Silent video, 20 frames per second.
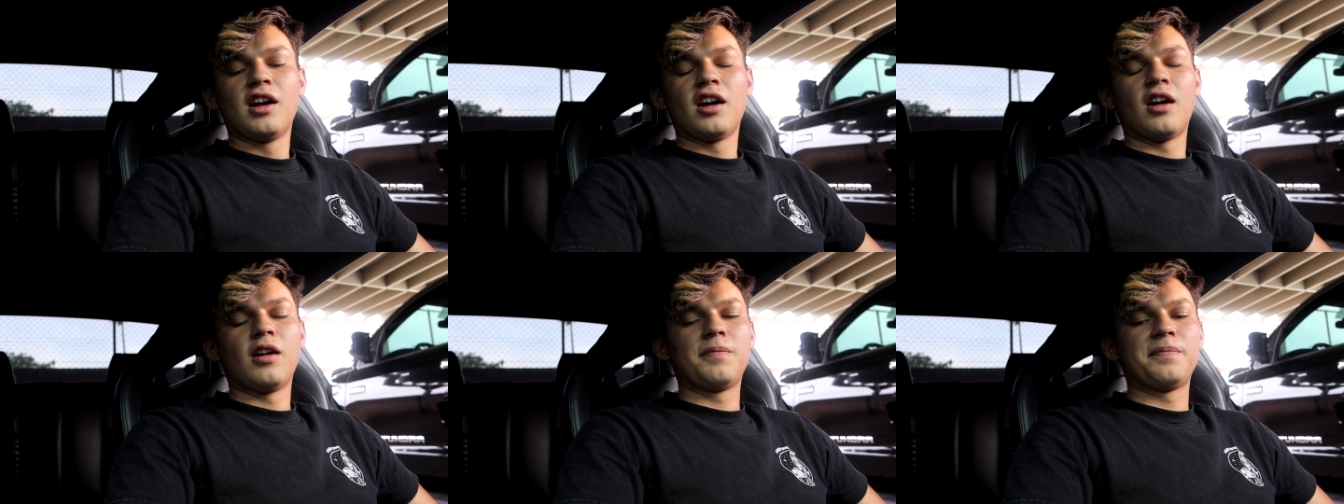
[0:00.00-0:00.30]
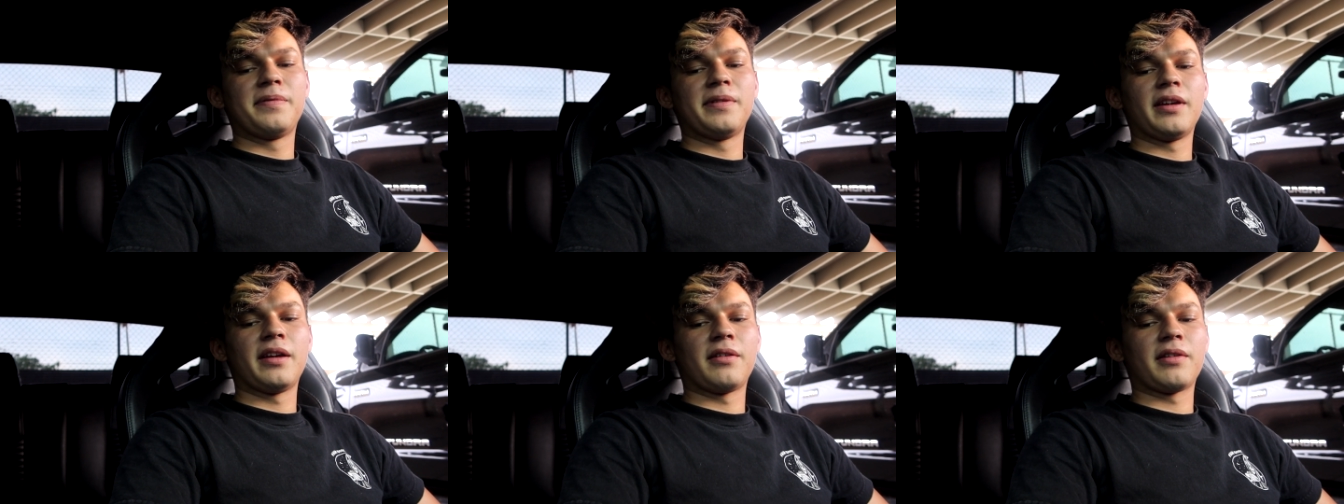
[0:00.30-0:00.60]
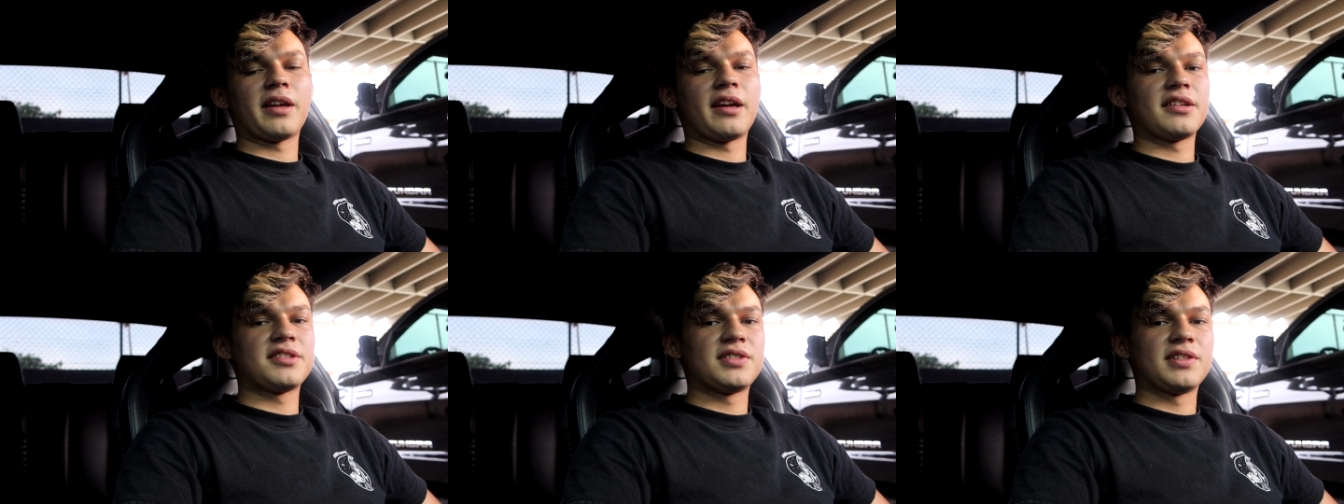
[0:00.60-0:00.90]
Hopefully I'll
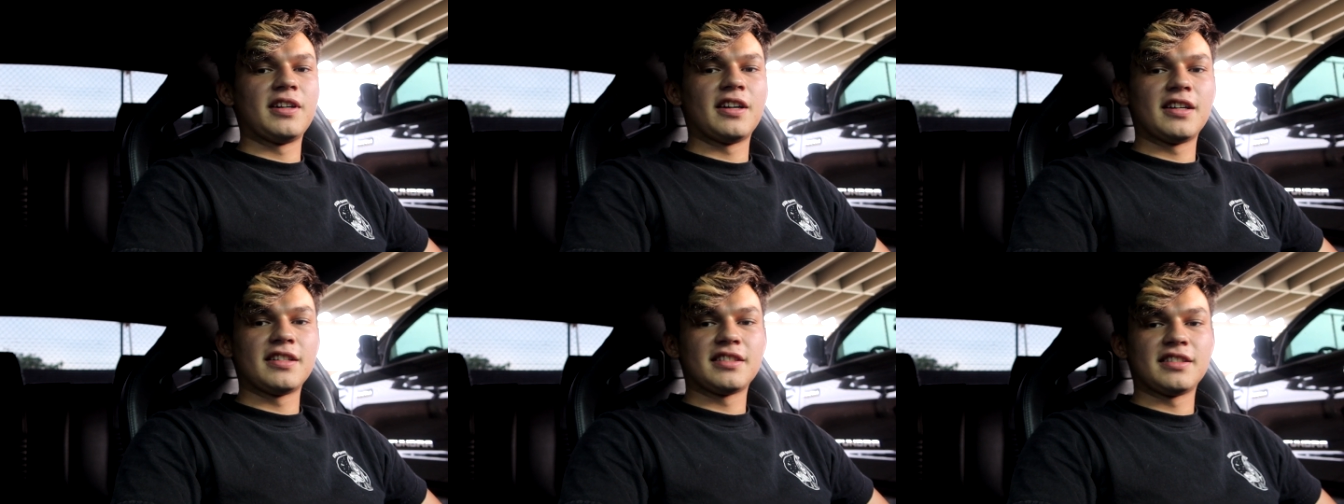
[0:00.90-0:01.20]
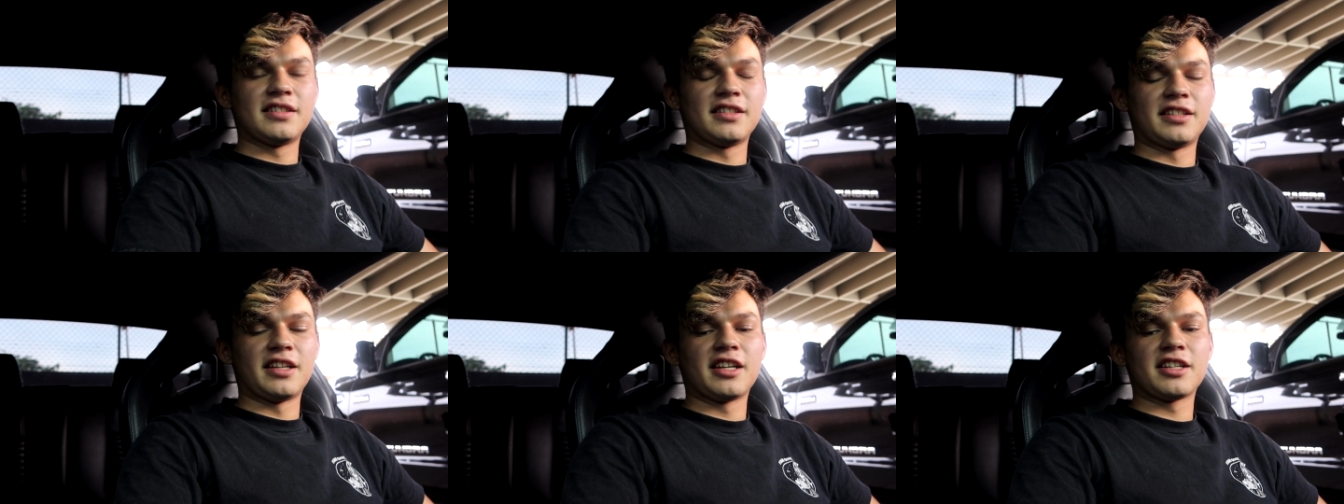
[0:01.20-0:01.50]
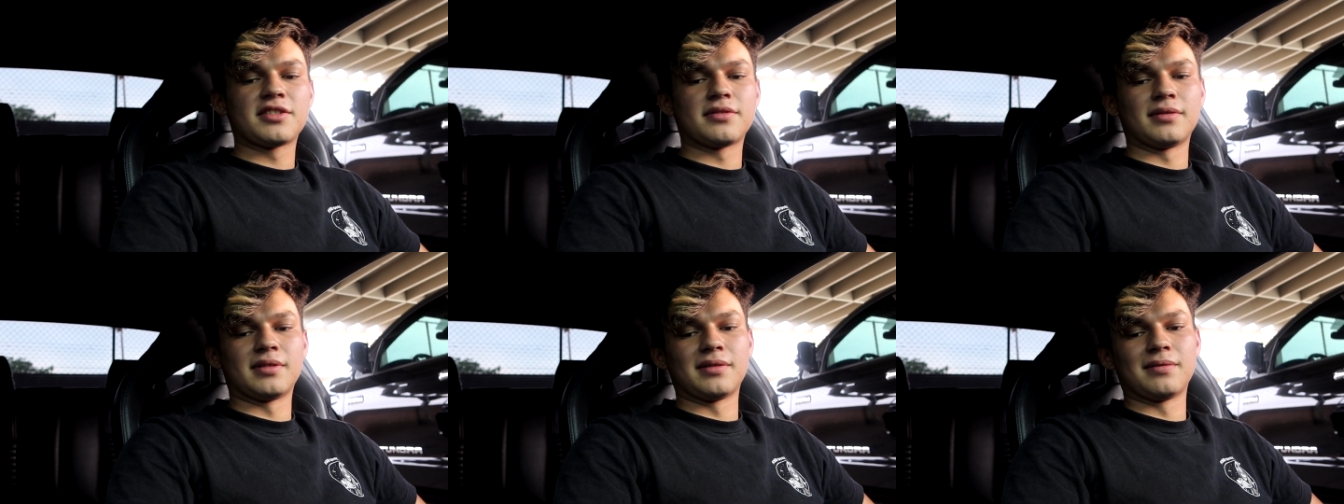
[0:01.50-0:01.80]
catch you guys in the
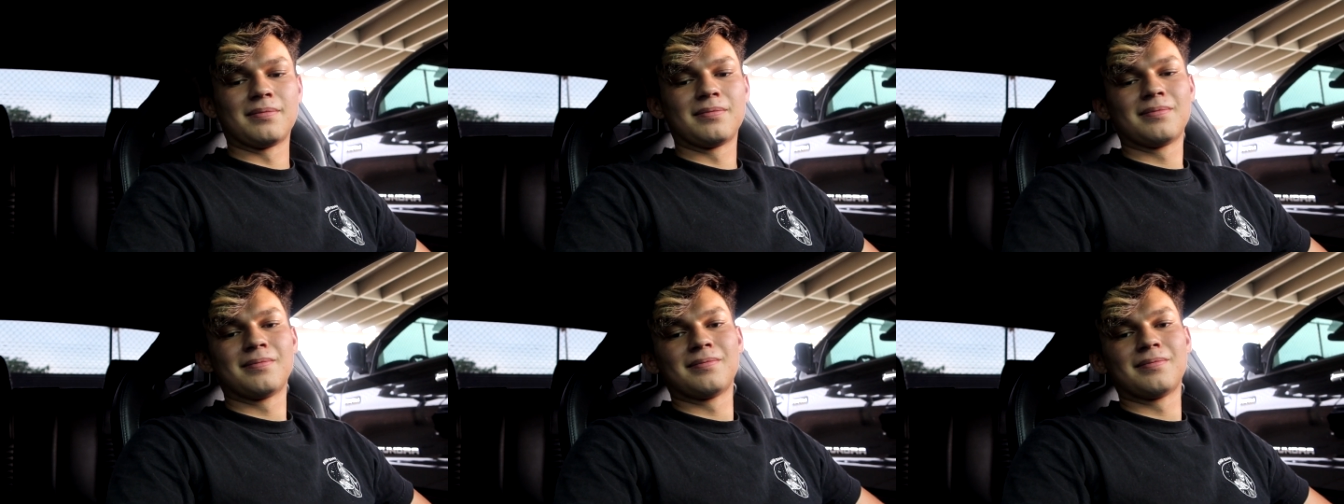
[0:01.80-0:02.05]
next one.